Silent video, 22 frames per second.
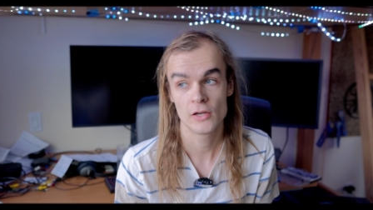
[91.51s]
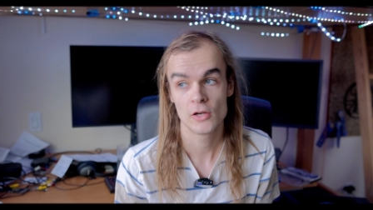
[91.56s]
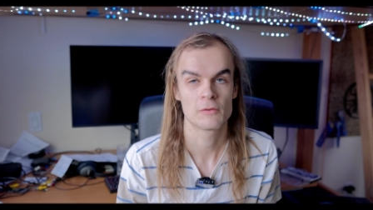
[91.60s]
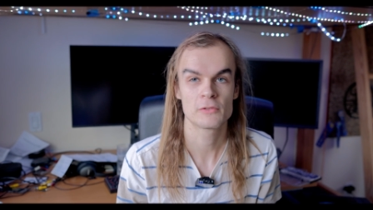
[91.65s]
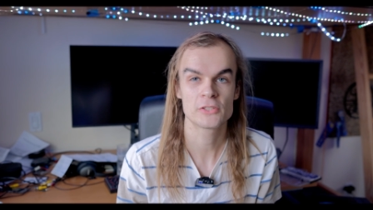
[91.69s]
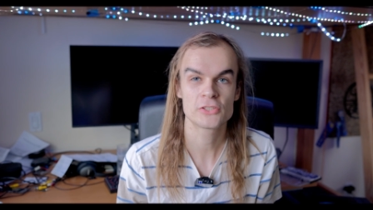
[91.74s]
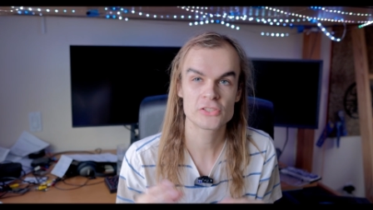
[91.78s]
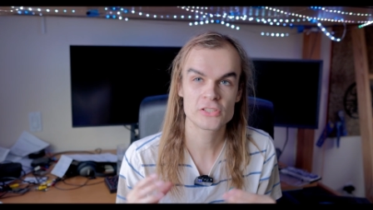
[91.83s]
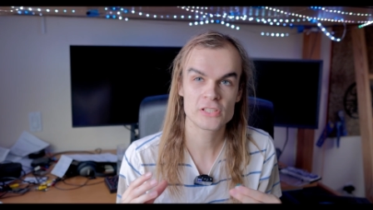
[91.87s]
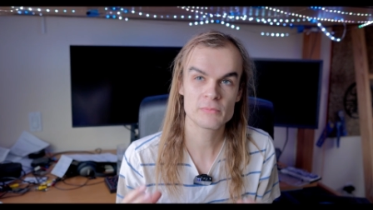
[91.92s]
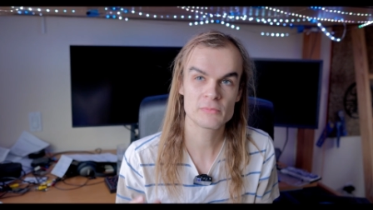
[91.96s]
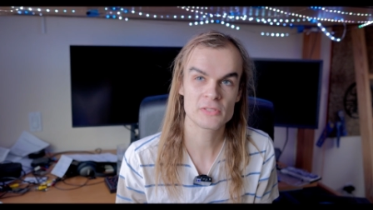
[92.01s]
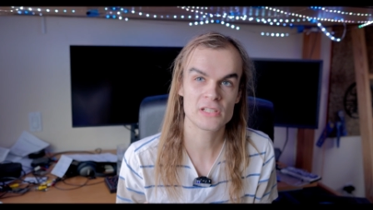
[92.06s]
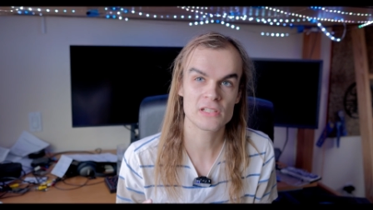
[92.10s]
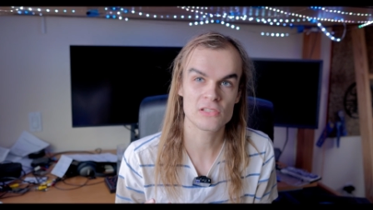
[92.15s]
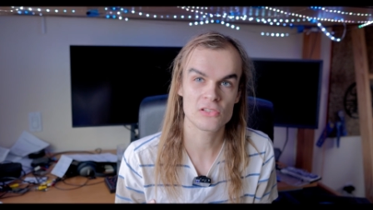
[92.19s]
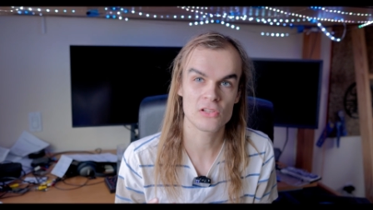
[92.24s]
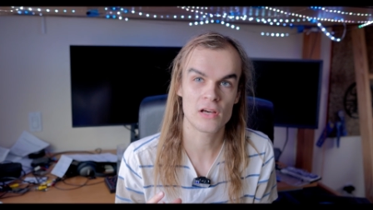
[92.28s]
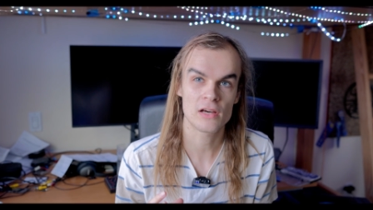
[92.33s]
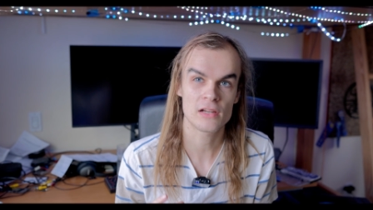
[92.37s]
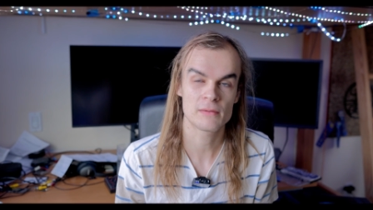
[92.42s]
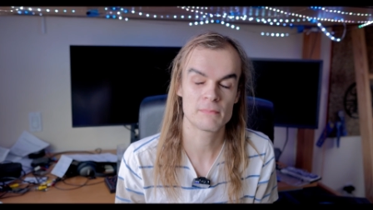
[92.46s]
Which seems like a
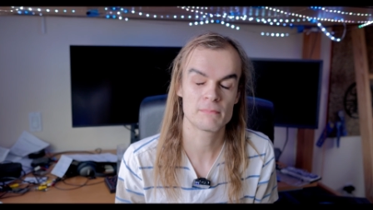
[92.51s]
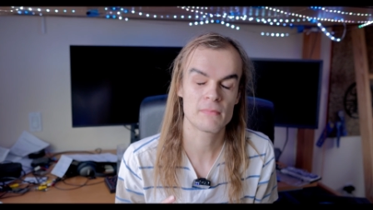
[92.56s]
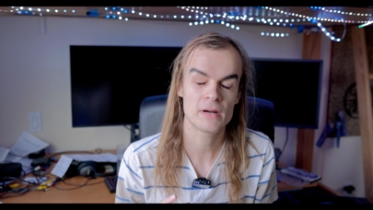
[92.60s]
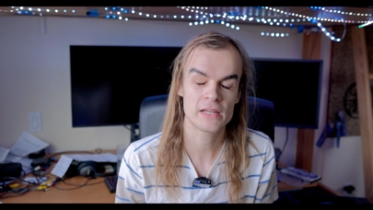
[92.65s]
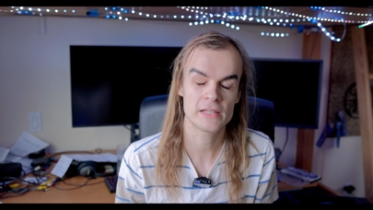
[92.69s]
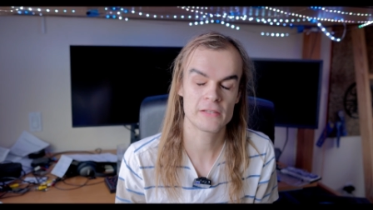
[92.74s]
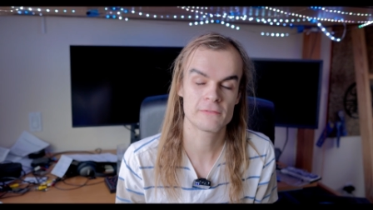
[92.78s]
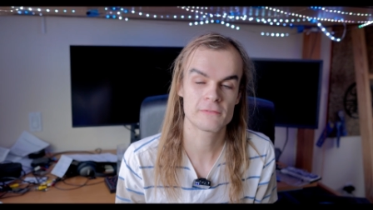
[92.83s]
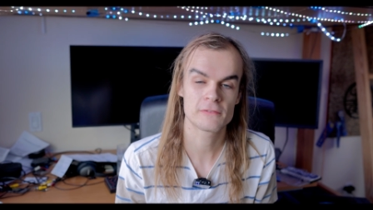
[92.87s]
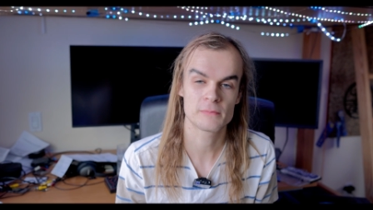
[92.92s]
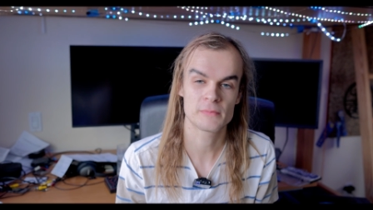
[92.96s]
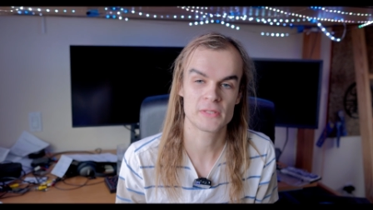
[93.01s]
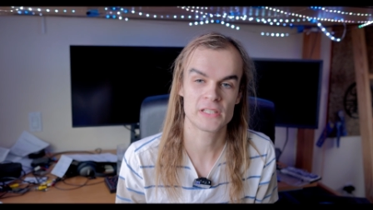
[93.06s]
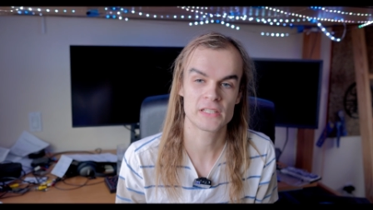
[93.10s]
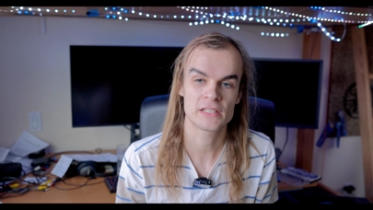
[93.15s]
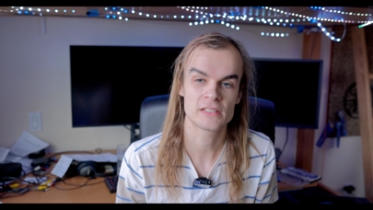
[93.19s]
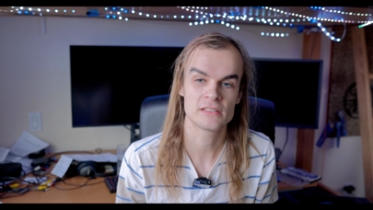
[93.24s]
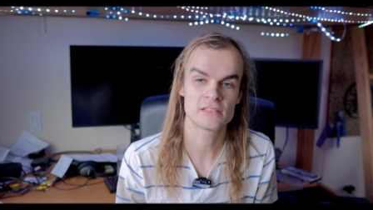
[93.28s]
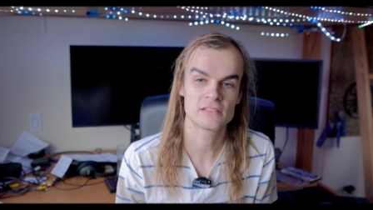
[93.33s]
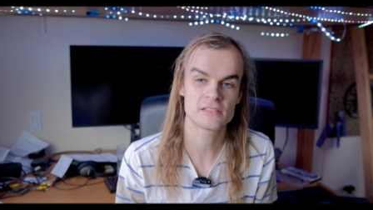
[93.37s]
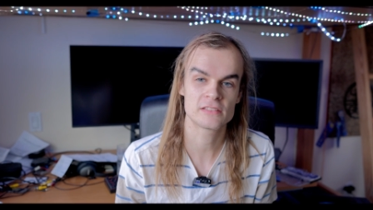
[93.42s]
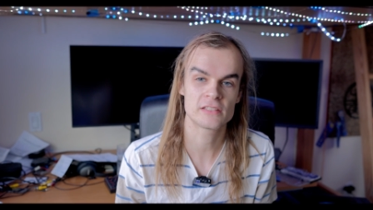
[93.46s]
lot of money for me
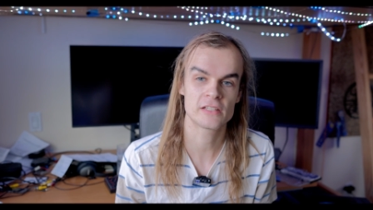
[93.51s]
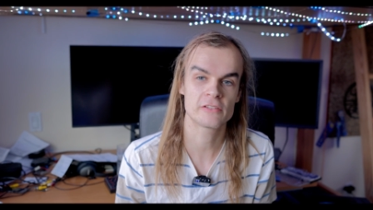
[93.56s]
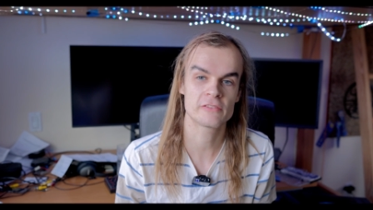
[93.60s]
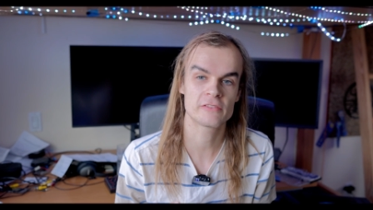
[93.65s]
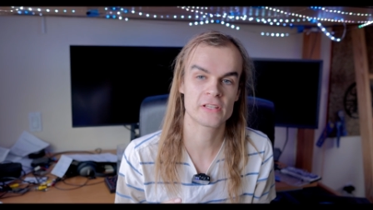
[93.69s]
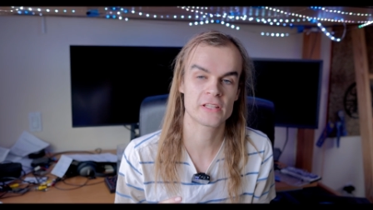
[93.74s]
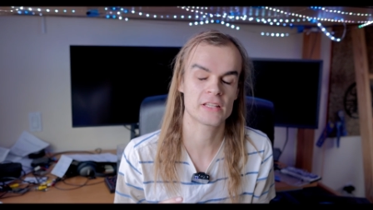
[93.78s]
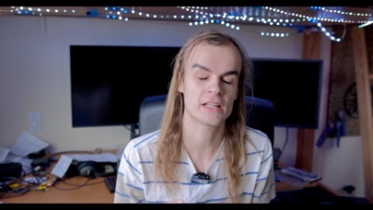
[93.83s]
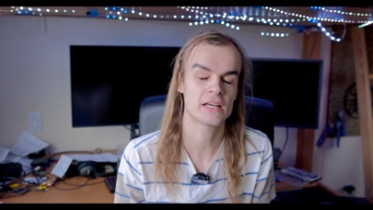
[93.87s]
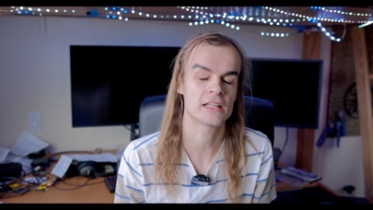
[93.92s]
considering